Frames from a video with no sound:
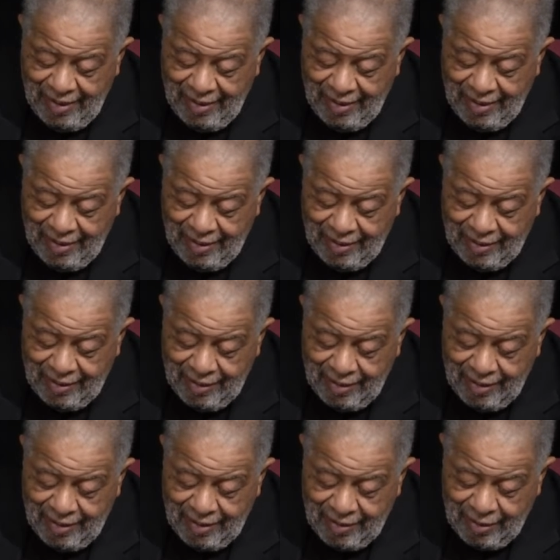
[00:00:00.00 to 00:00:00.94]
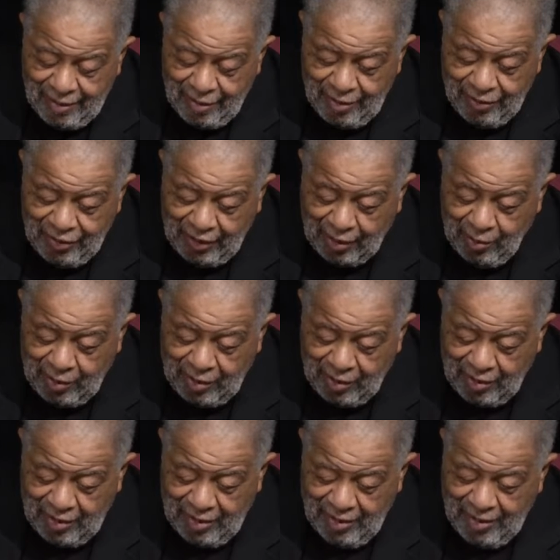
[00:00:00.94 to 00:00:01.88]
and you didn't
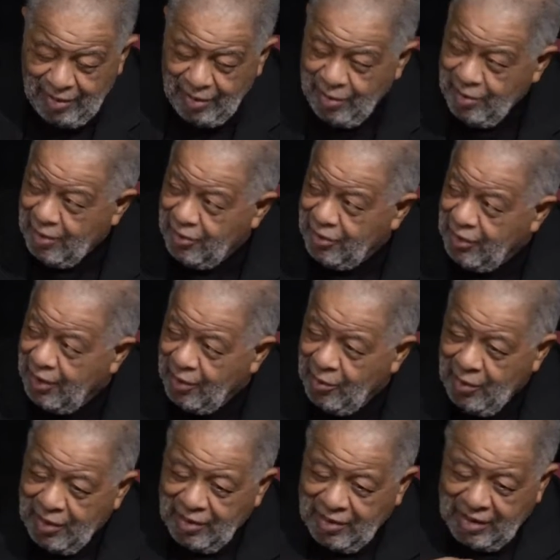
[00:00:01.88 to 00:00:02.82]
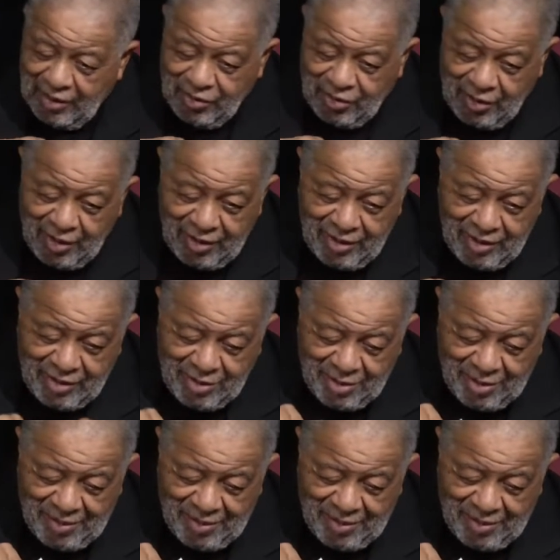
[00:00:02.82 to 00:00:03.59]
think we'd get there, did you?